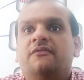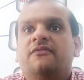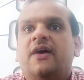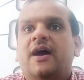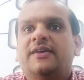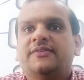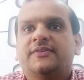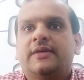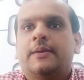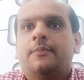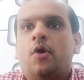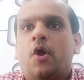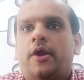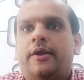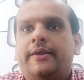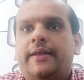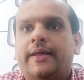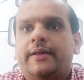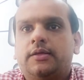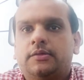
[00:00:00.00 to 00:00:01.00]
Pfizer,
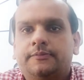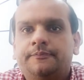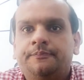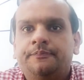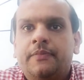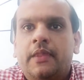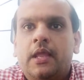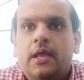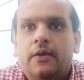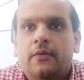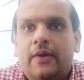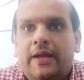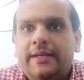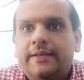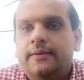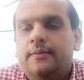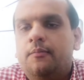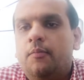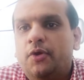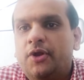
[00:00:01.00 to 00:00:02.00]
BioNTech,
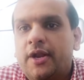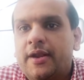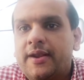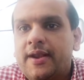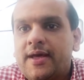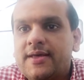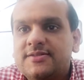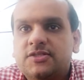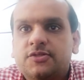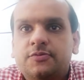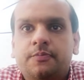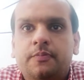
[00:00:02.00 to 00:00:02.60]
right? Moderna